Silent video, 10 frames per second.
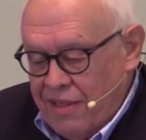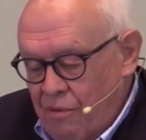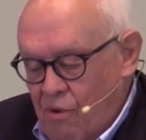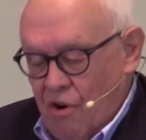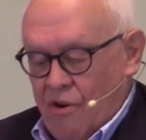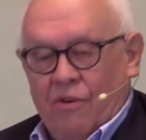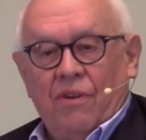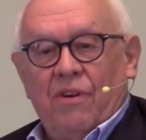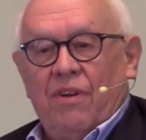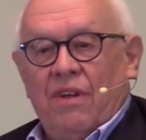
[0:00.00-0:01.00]
the word.
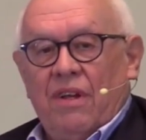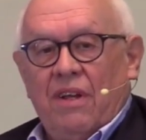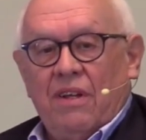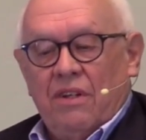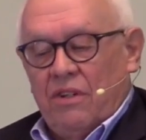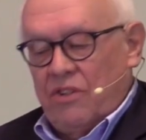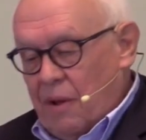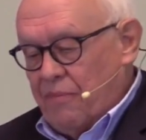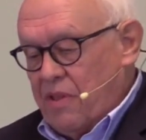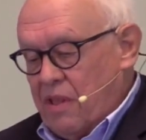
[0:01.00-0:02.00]

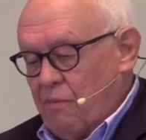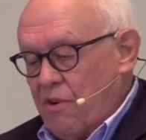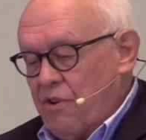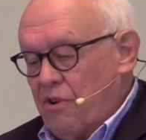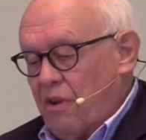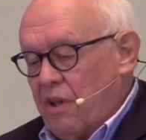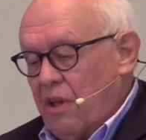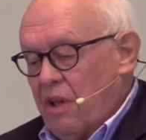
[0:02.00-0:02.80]
Something that we're doing.